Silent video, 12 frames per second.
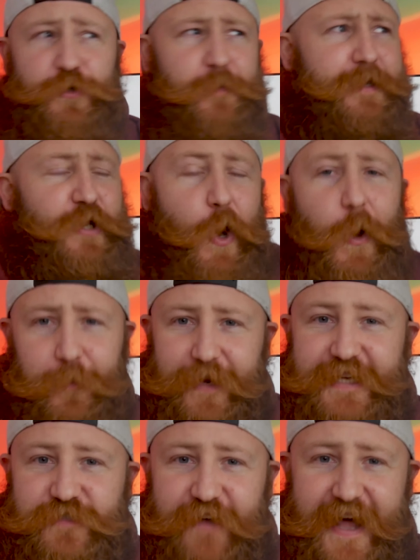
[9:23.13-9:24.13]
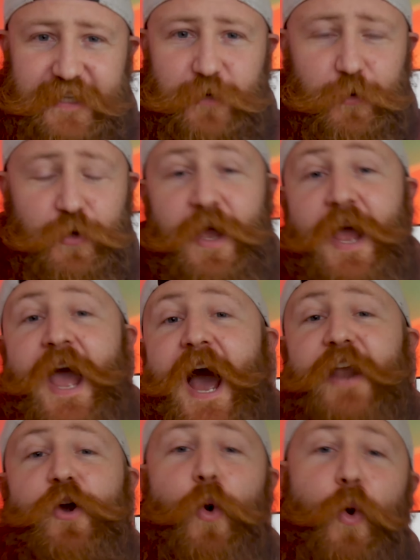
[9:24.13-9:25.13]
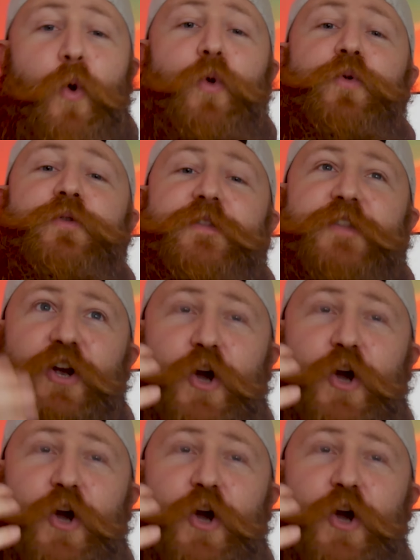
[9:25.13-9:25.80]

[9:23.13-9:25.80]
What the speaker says: they become less valuable, and all that